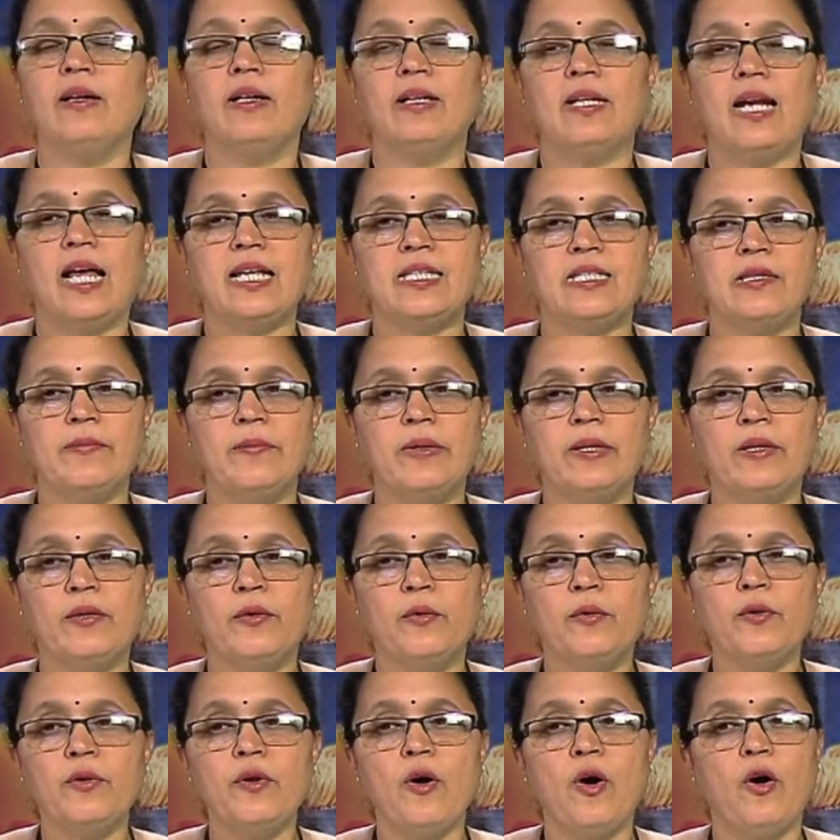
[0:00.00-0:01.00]
Glycemic
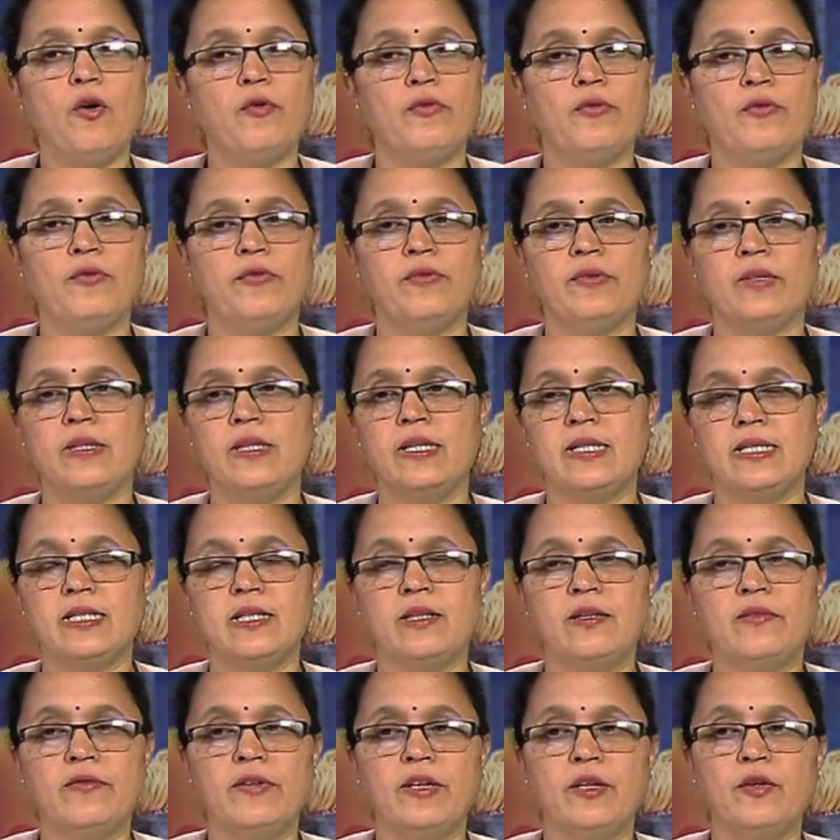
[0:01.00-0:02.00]
load of a
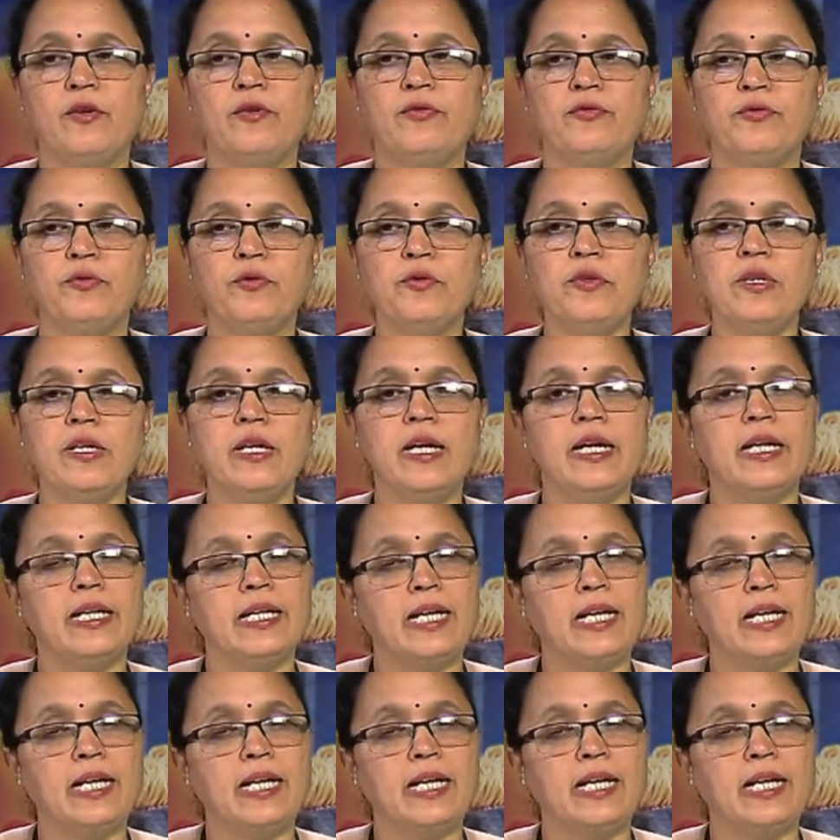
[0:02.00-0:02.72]
serving of food